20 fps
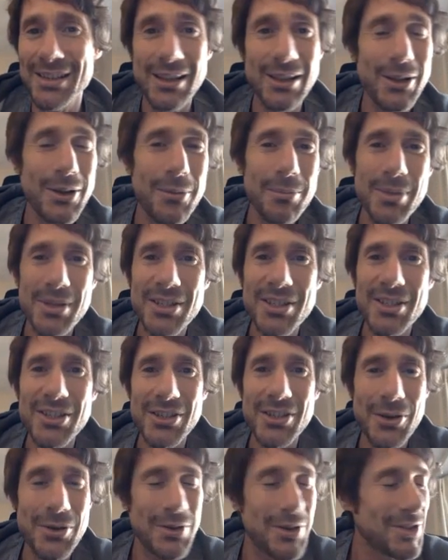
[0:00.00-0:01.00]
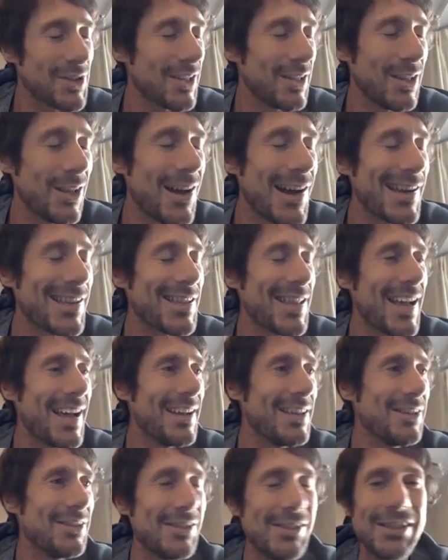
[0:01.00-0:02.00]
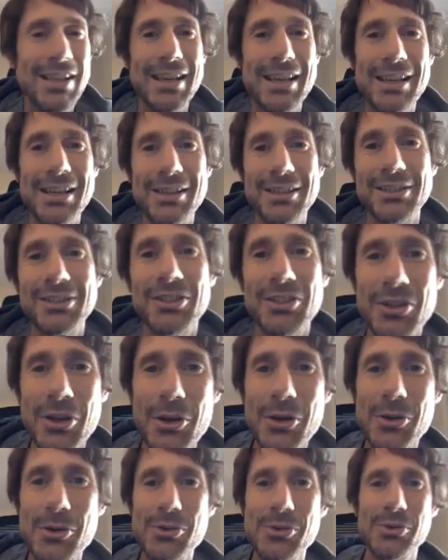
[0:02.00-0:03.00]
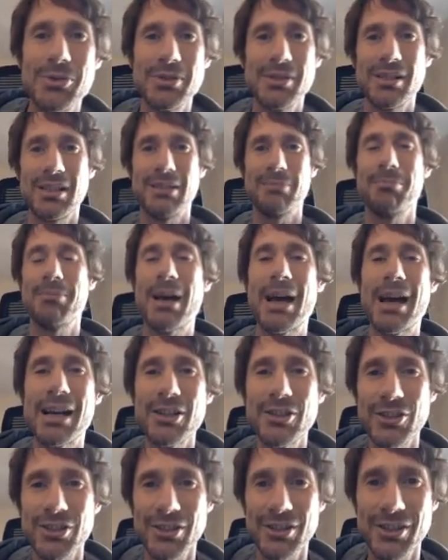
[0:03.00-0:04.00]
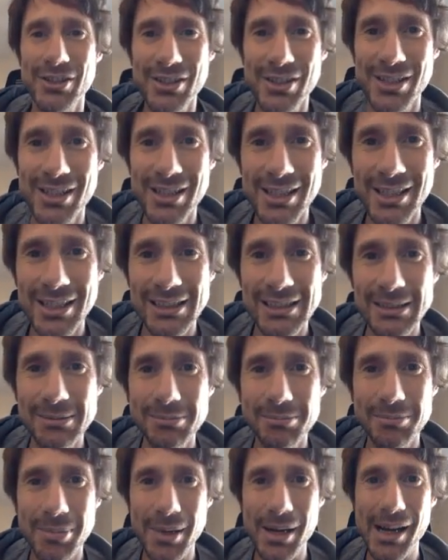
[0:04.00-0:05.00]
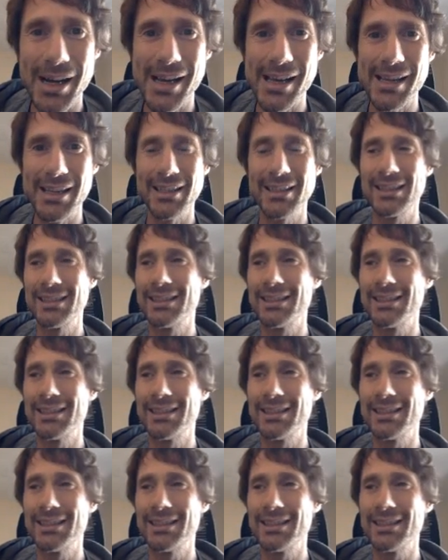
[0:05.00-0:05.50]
And a lot of business owners are like that. They are so impassioned by